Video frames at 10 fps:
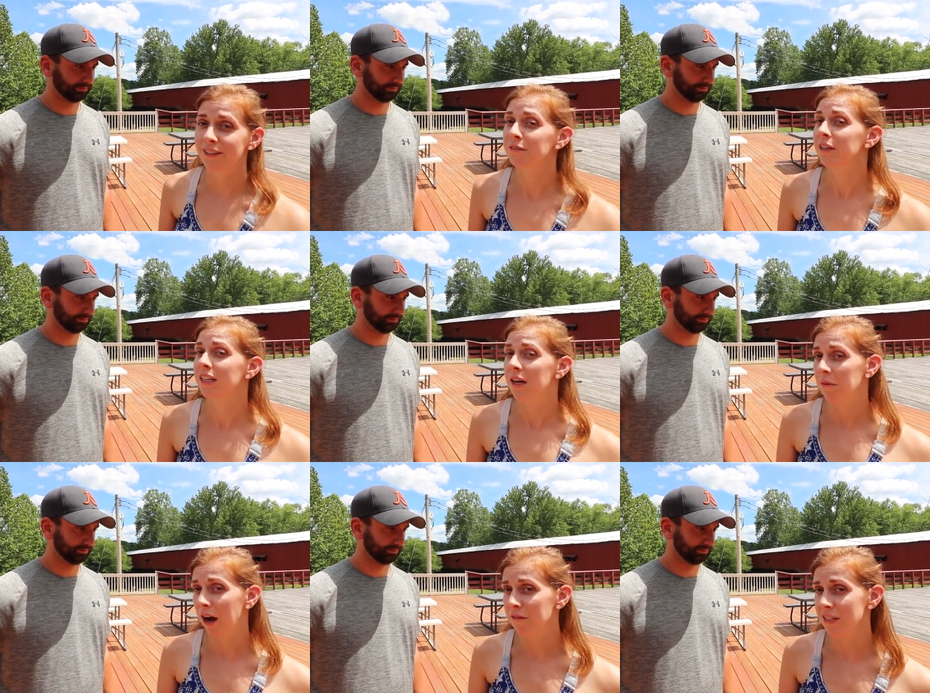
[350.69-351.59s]
Speaker 1: definitely come
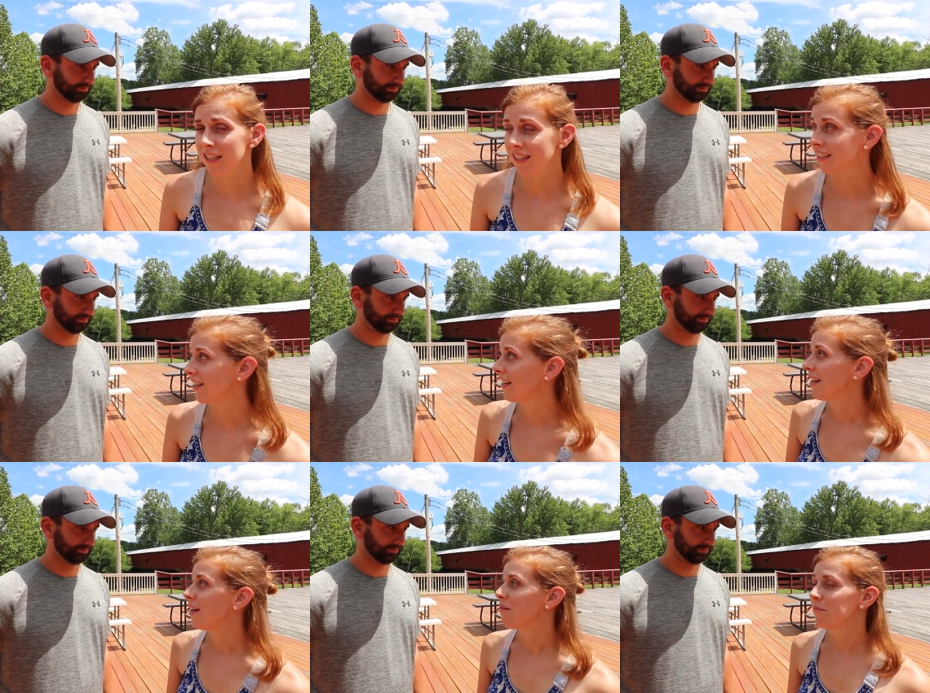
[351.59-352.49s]
off season.
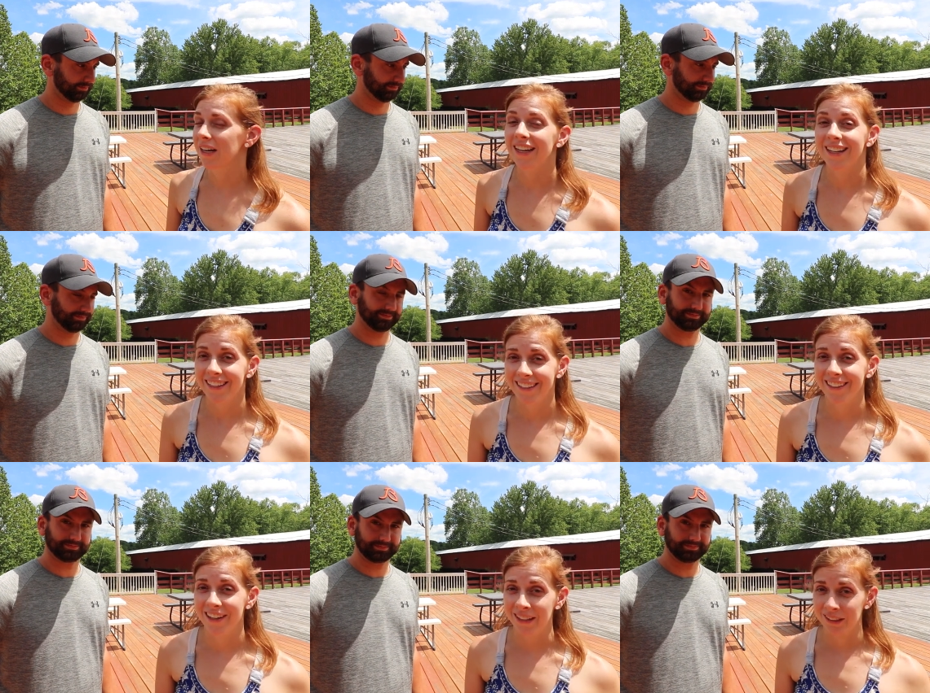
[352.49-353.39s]
But again,
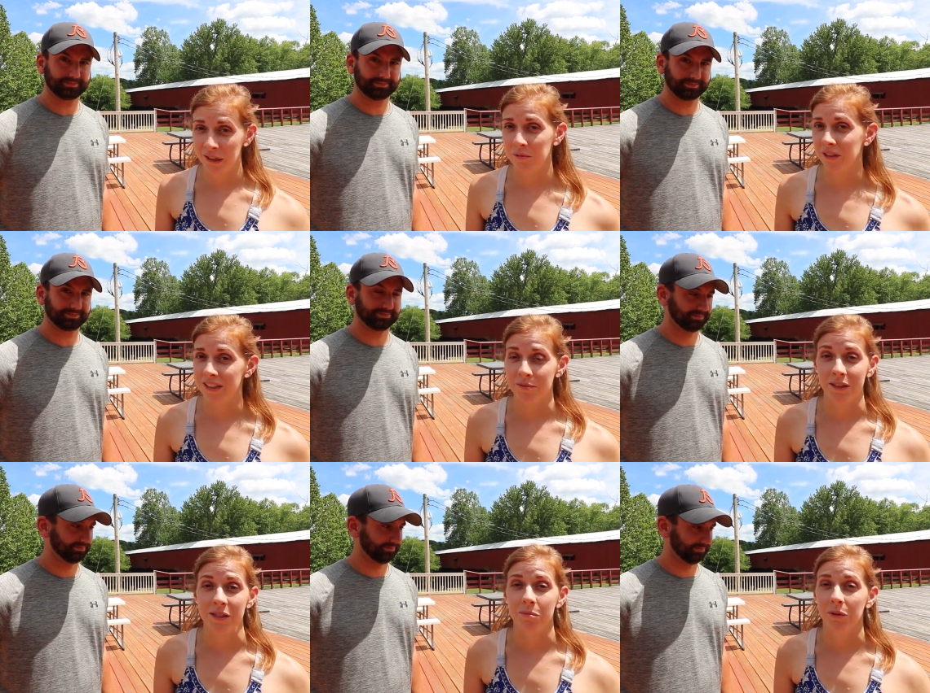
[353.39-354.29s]
in October, this
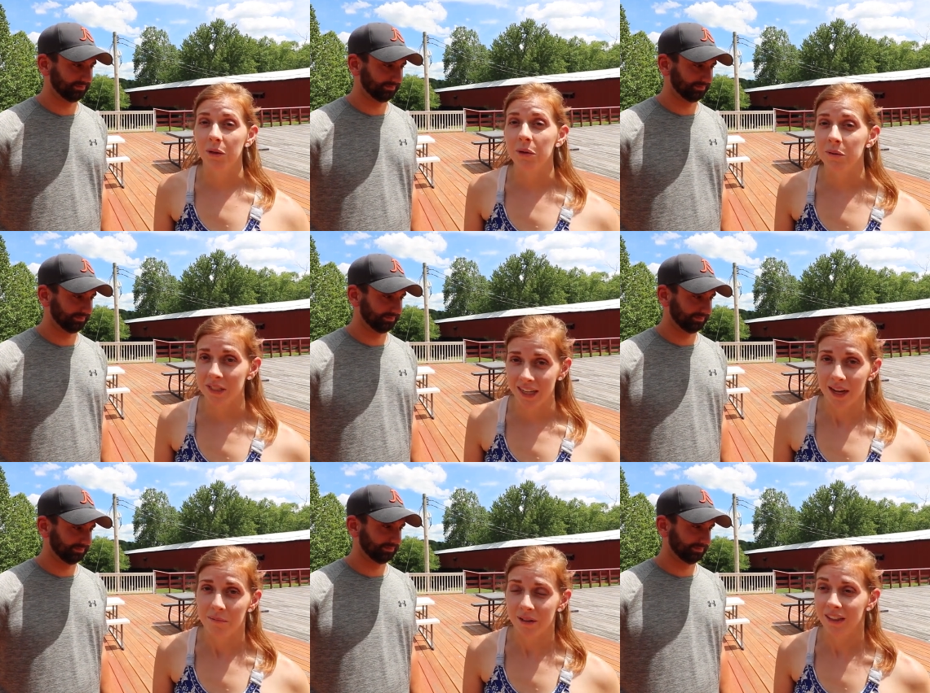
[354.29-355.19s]
place blows
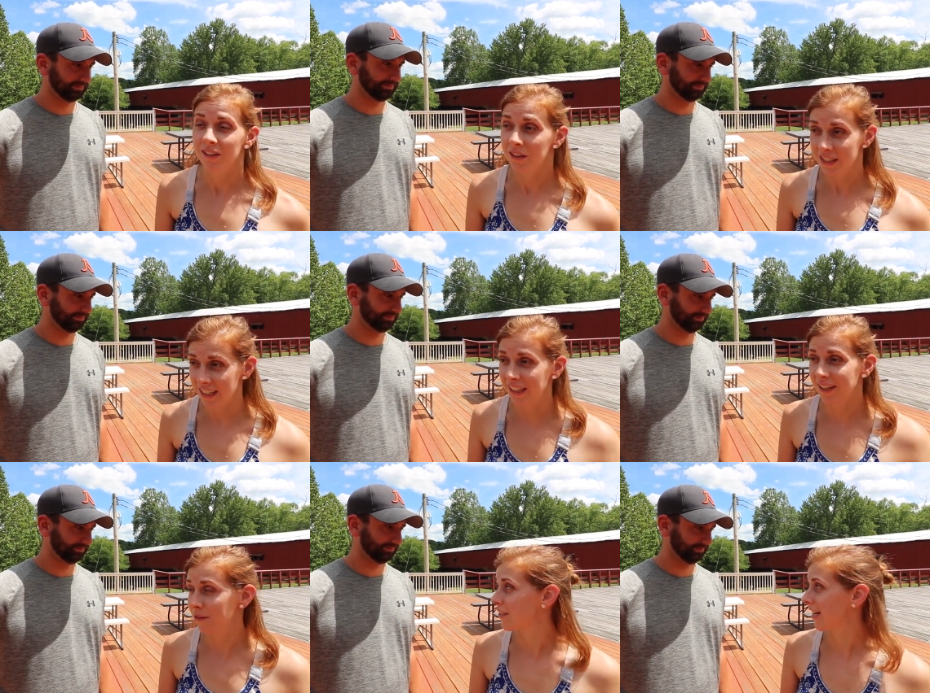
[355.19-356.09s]
up. It looks like a
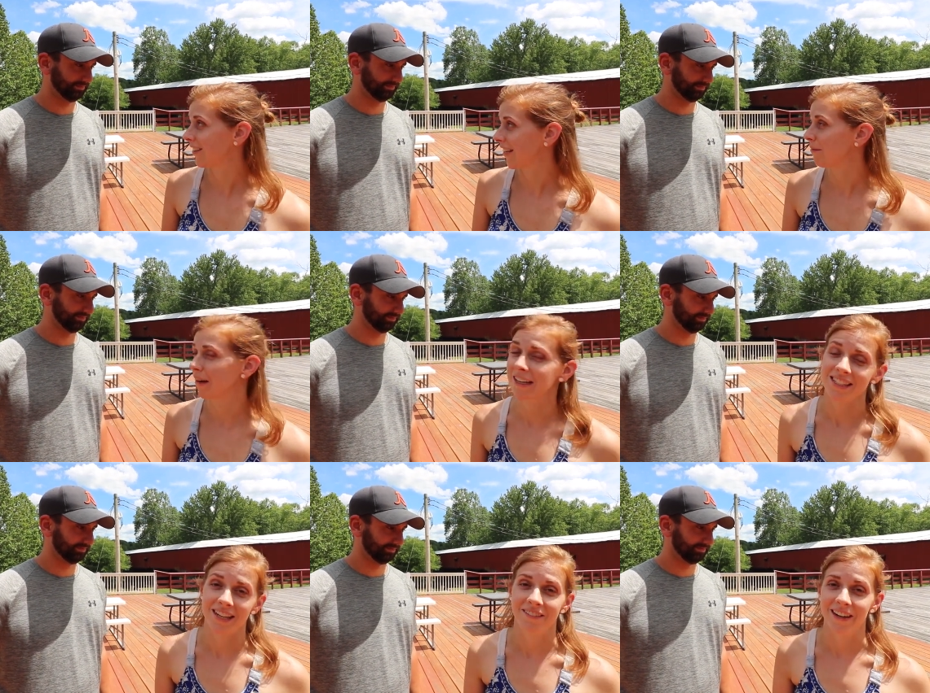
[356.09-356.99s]
ghost town, like Mike
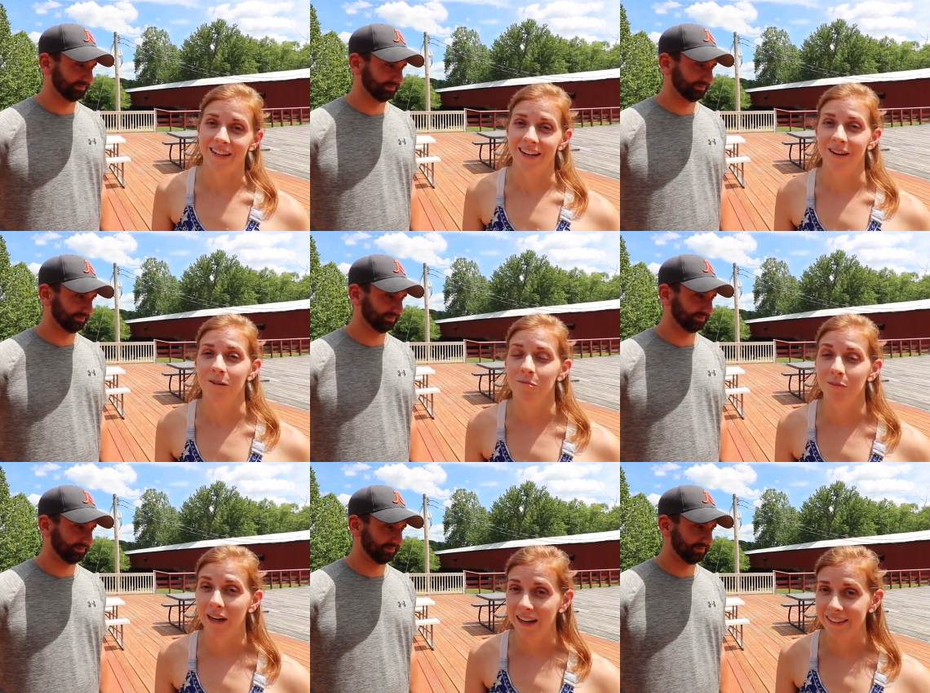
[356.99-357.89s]
said right now.
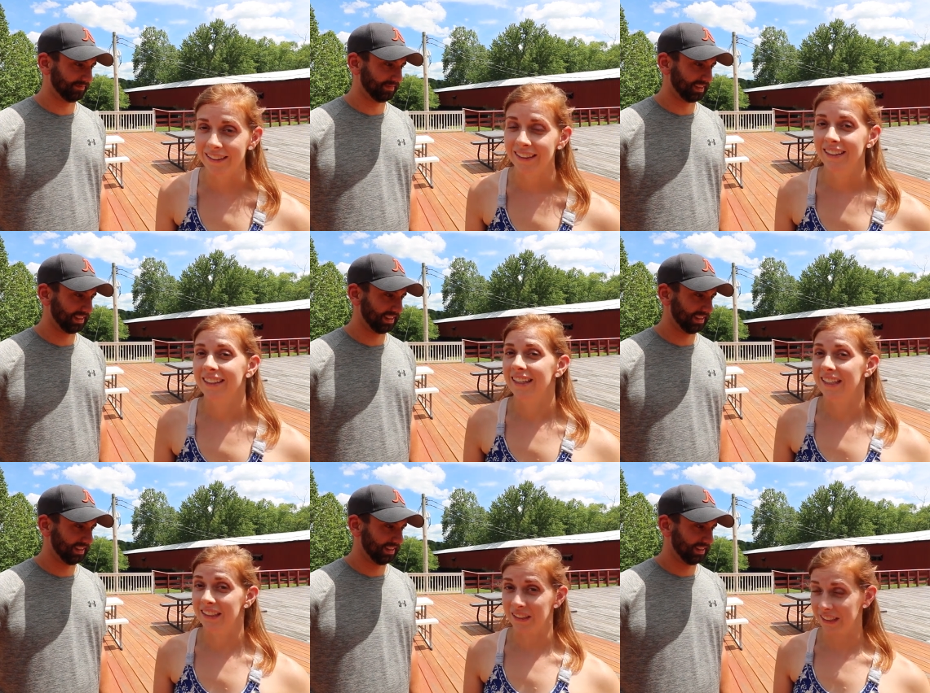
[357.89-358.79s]
But
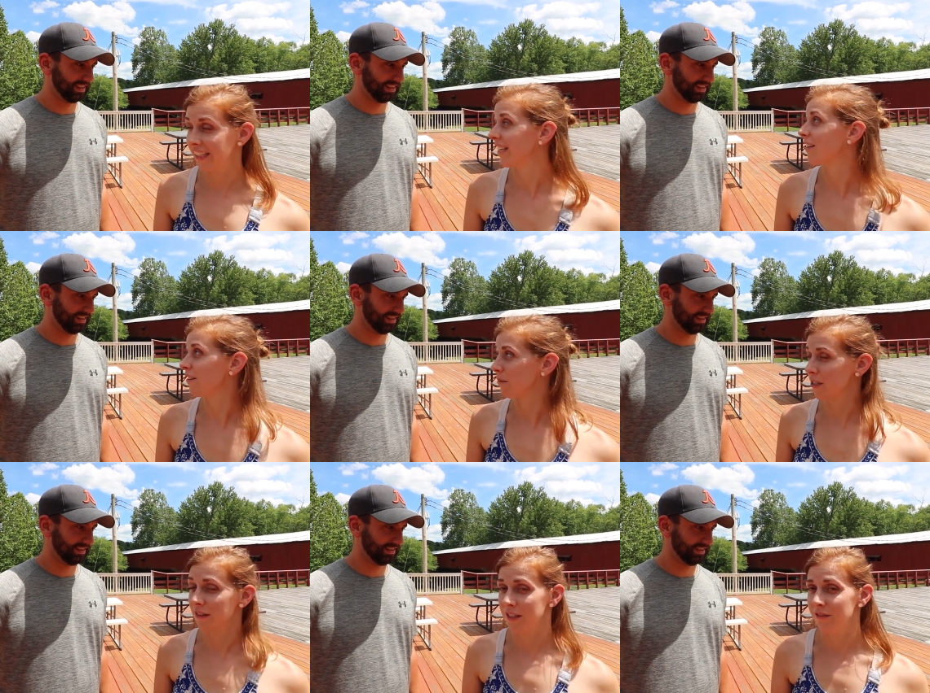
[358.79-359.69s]
during the
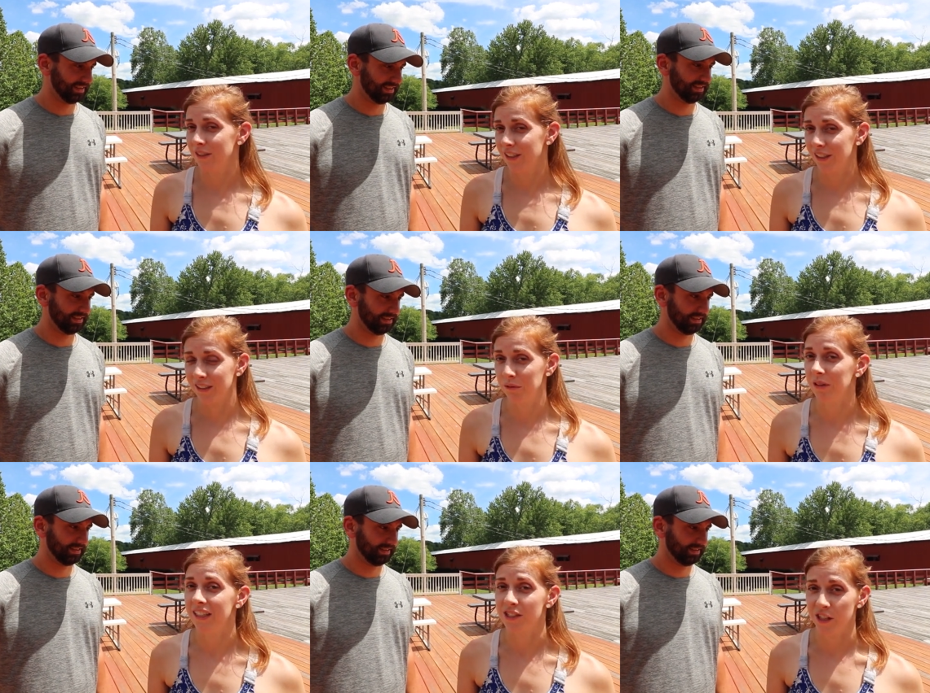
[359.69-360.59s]
Bridge Festival in
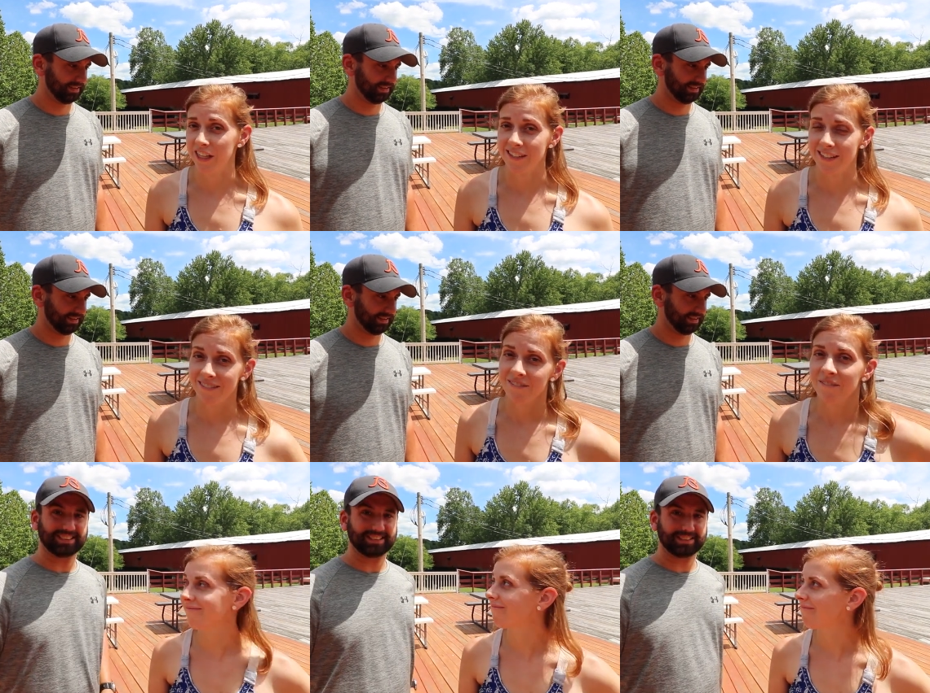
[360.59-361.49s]
October, it's crazy.
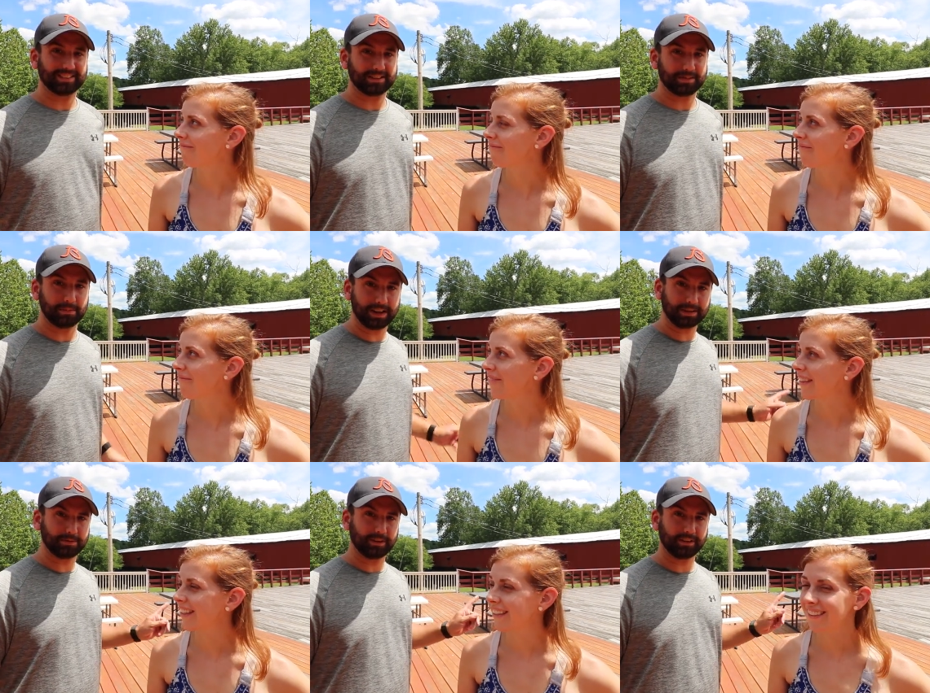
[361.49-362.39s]

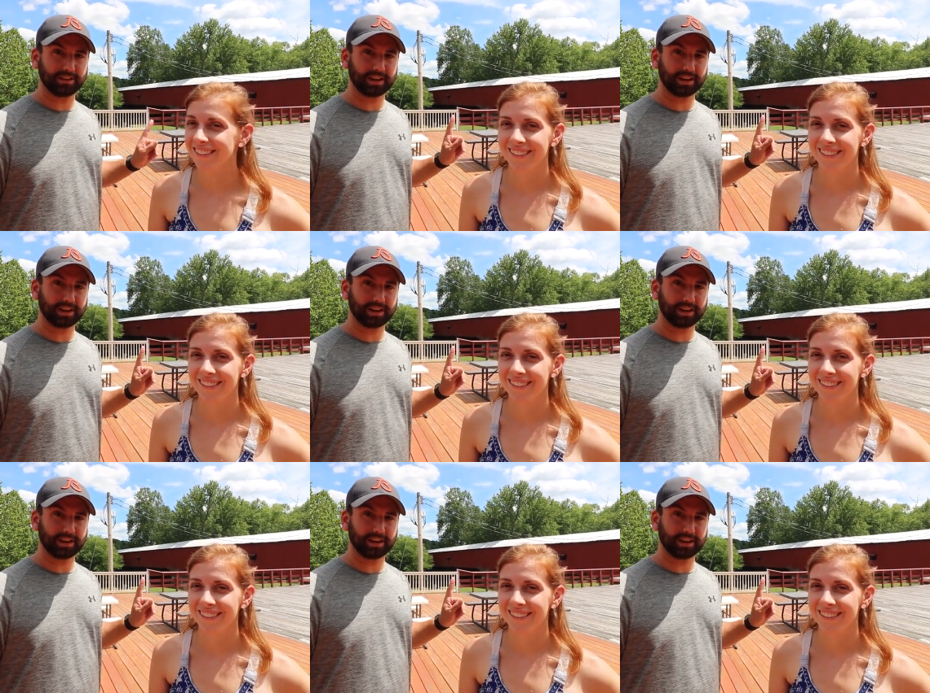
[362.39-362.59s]
Speaker 2: Mansfield